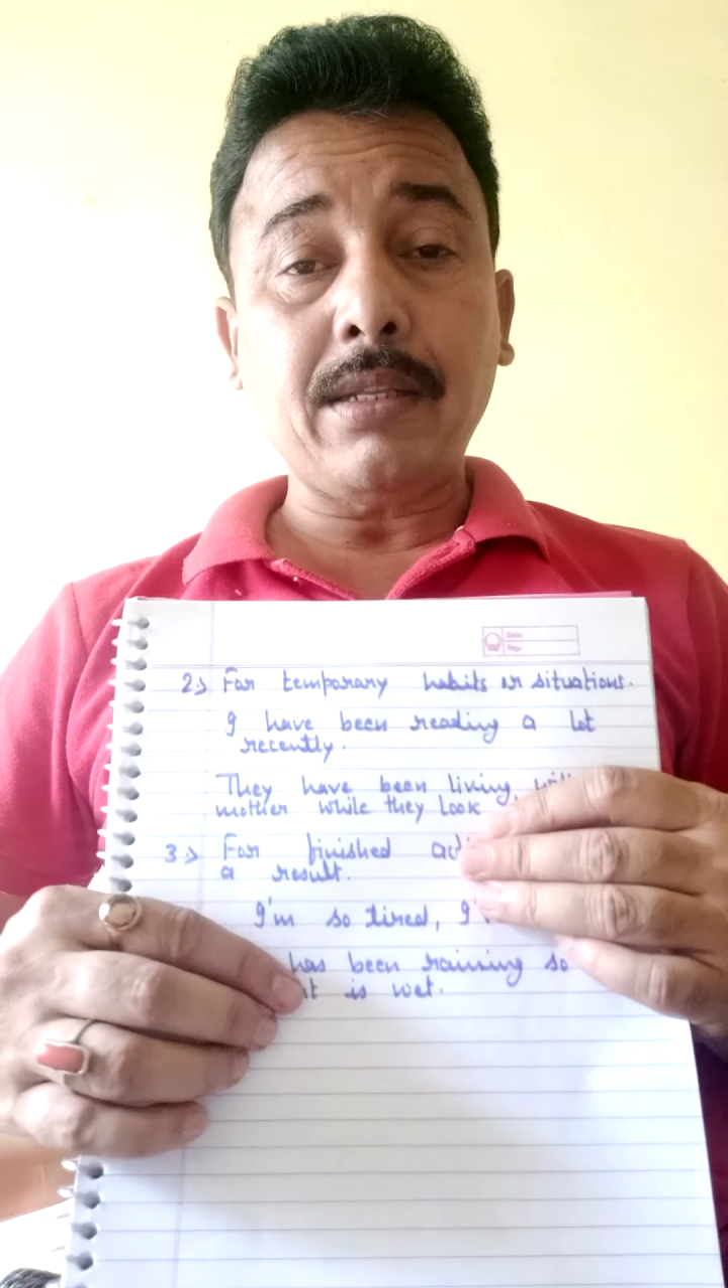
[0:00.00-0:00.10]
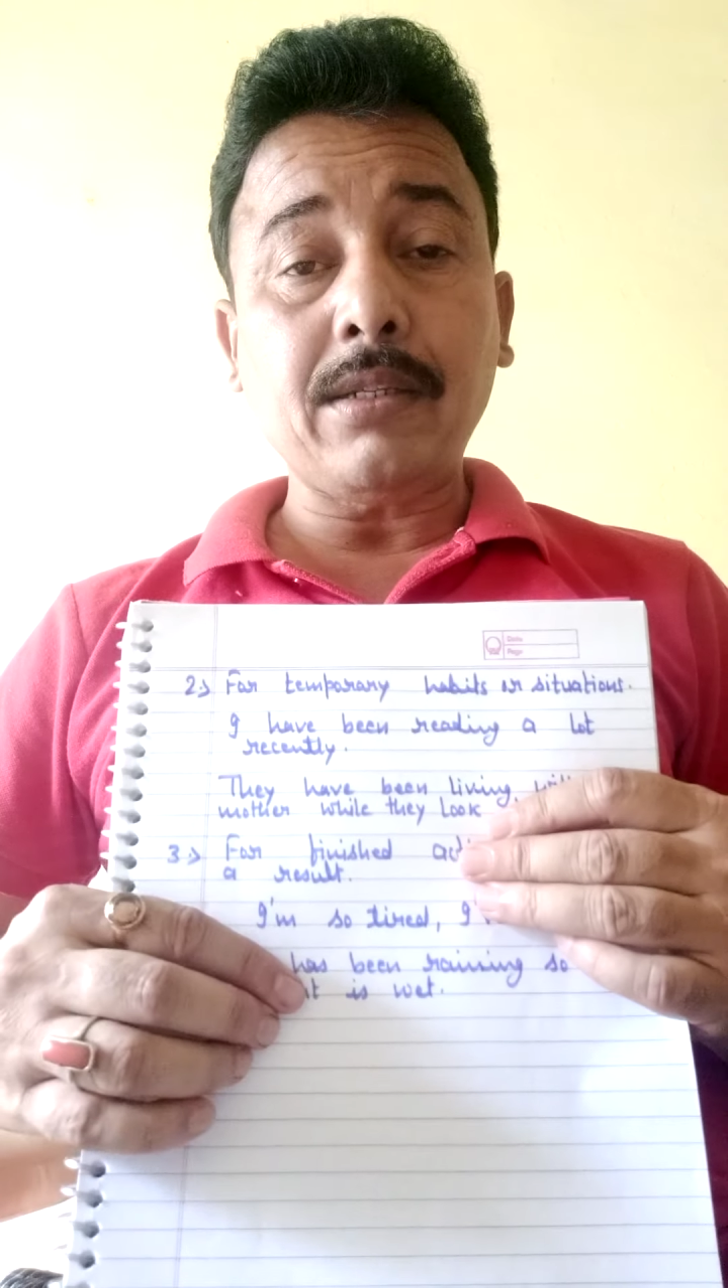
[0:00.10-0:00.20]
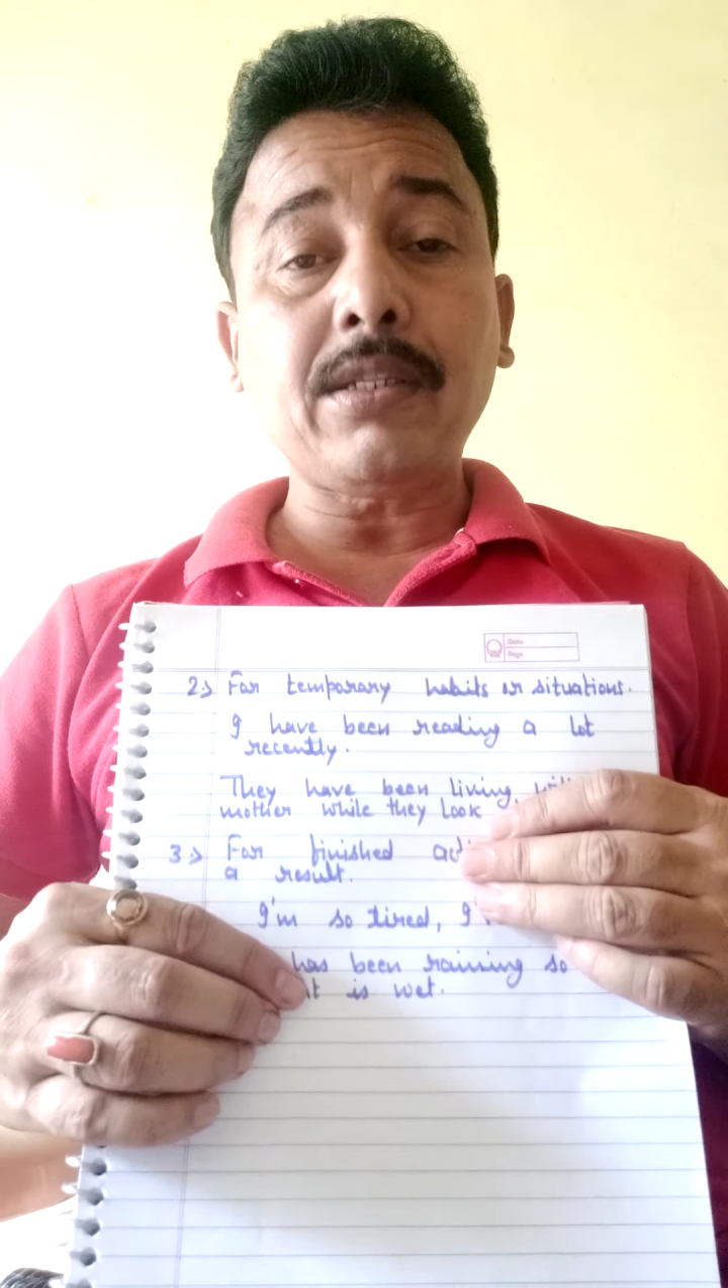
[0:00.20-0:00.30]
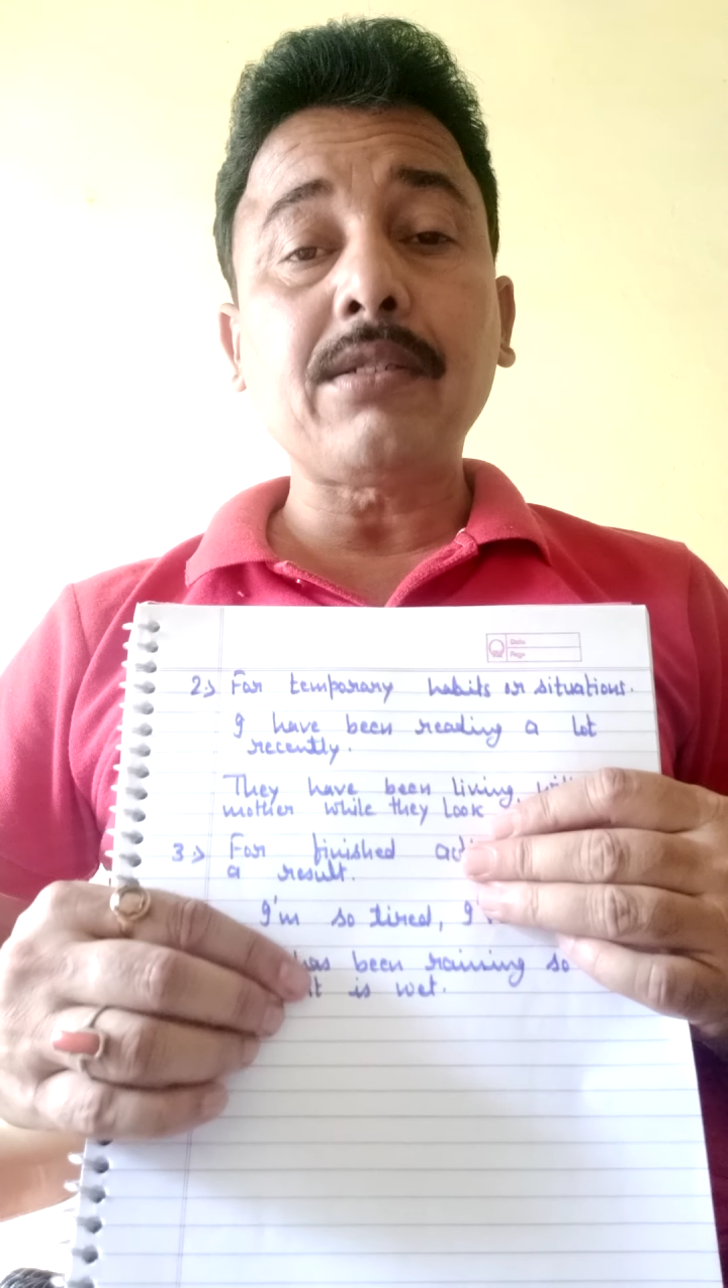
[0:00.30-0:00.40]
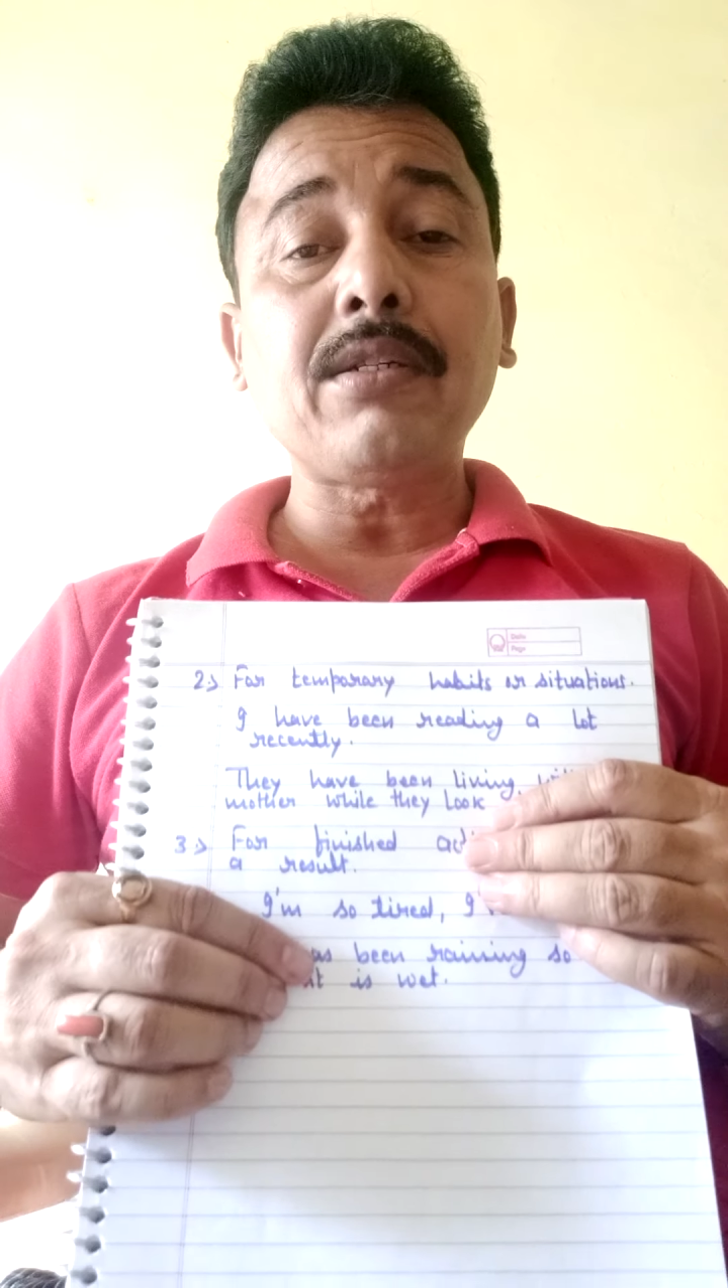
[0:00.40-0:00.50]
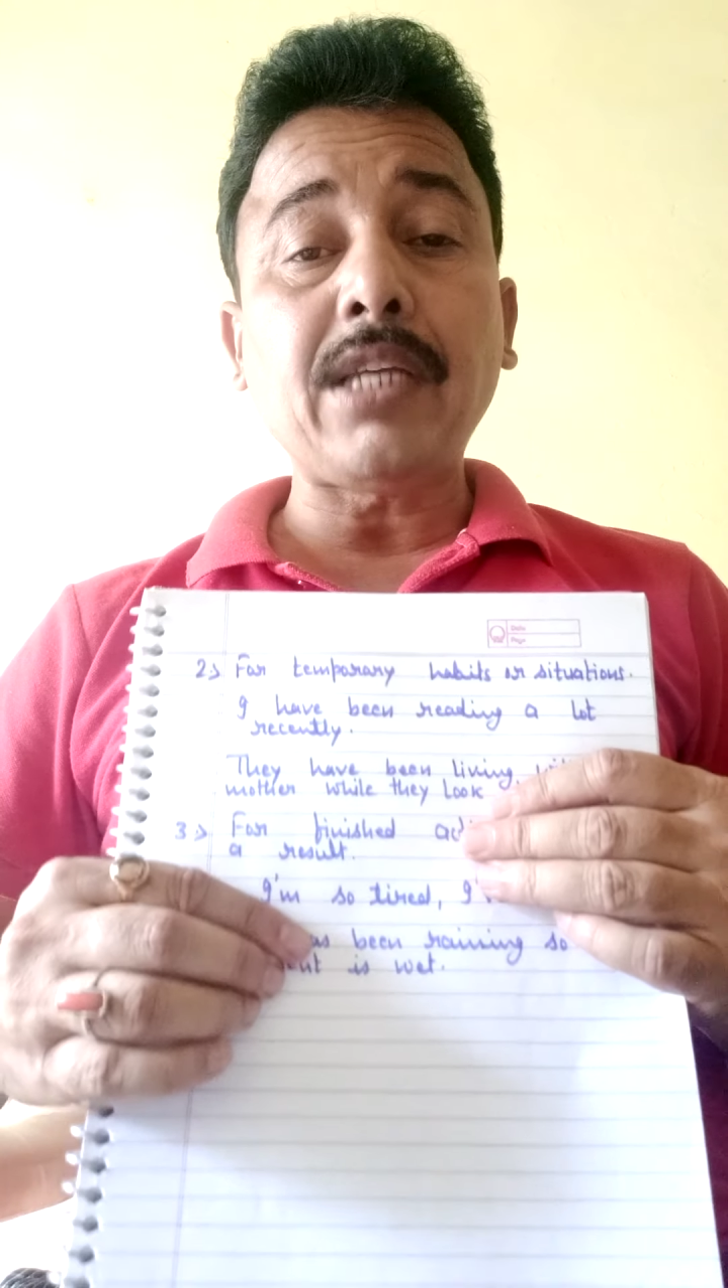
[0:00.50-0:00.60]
This is the